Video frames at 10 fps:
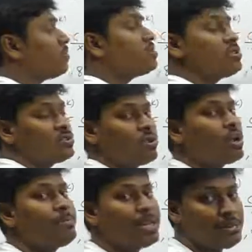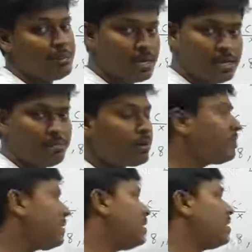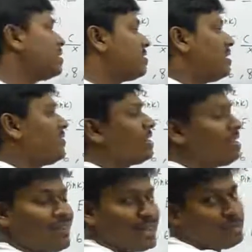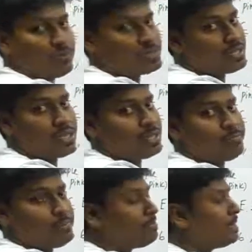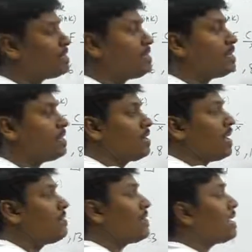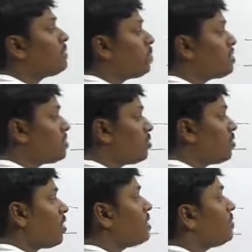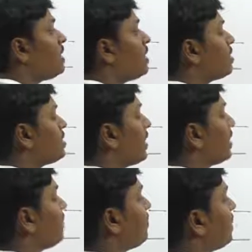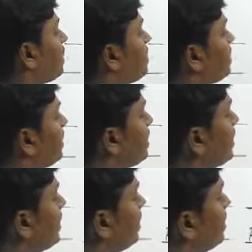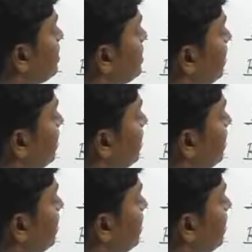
position should not be an immediate neighbor of D. So definitely vacant position can't be placed here, and vacant position should not be here. So I can definitely say that this is